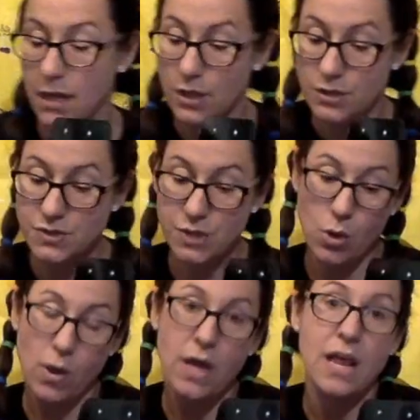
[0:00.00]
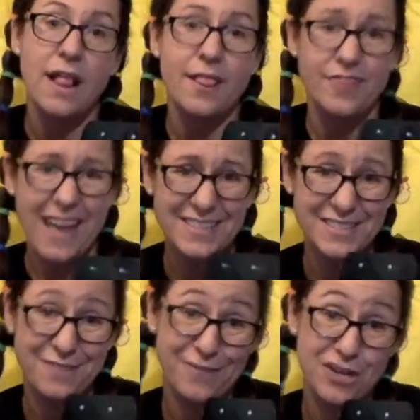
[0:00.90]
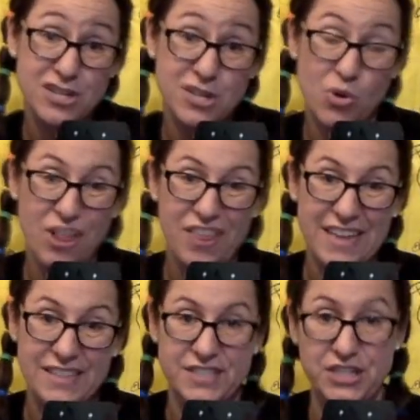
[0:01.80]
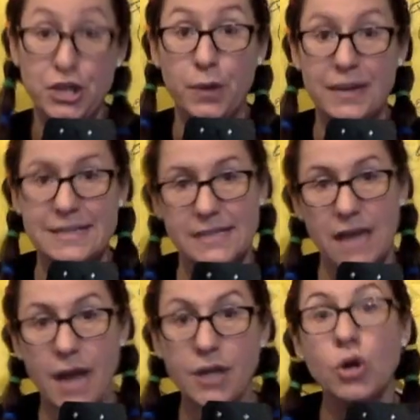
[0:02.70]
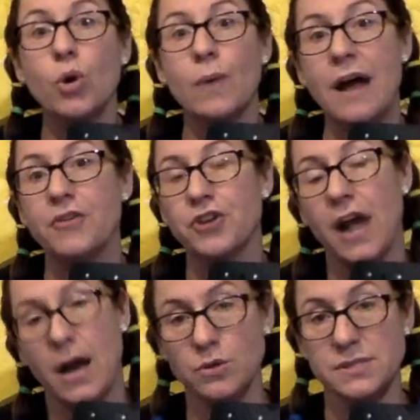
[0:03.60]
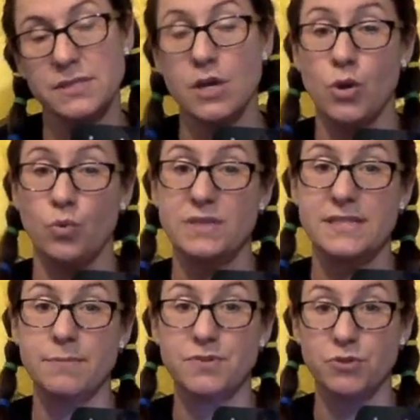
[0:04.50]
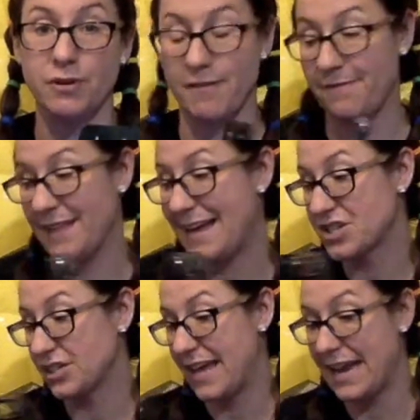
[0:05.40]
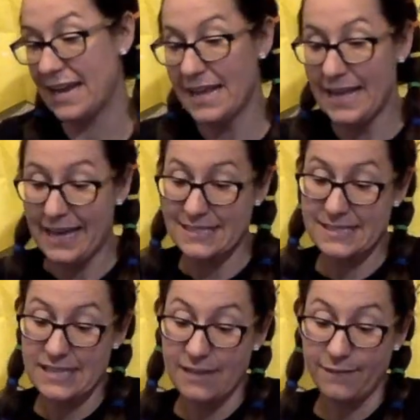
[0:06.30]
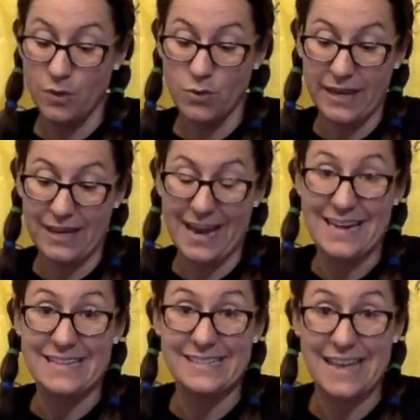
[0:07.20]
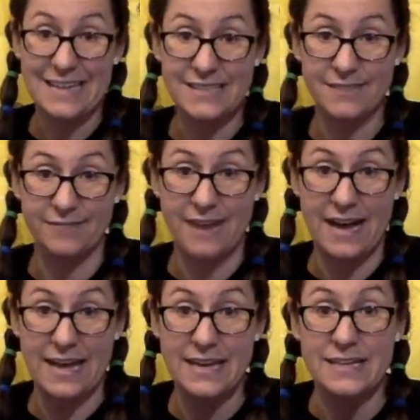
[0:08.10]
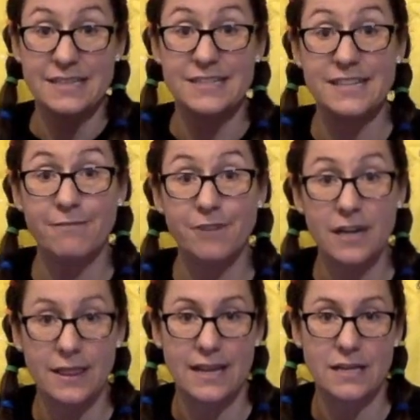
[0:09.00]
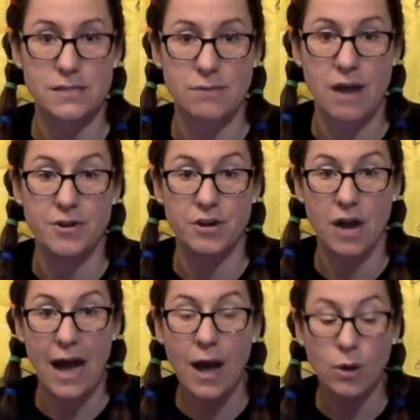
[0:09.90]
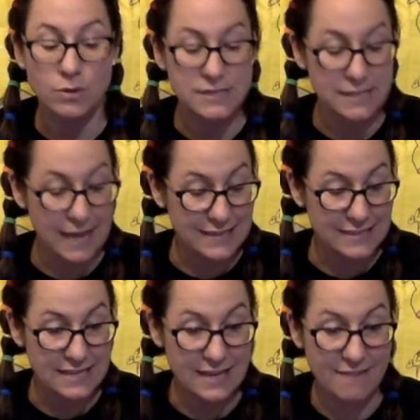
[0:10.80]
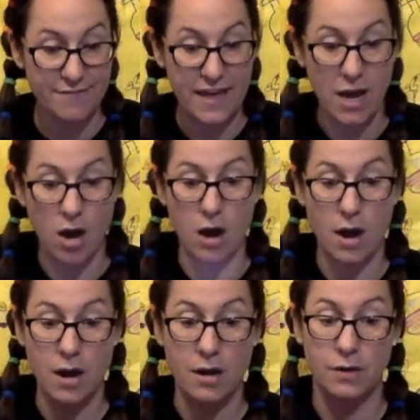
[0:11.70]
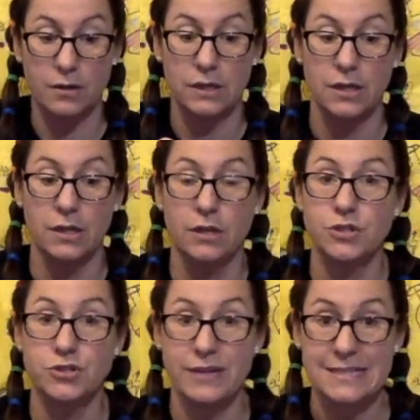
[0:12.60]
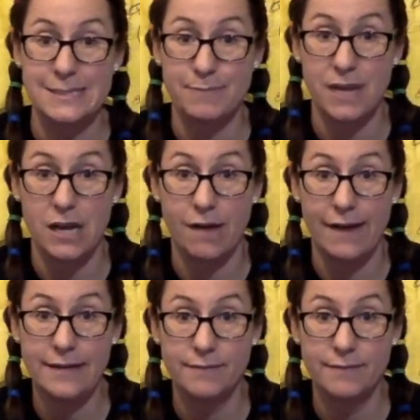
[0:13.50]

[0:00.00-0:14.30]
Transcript: So that's the first cool thing to do, is to kind of go around your house with some sort of a flashlight and see if you can identify different things around your house and see if they are transparent,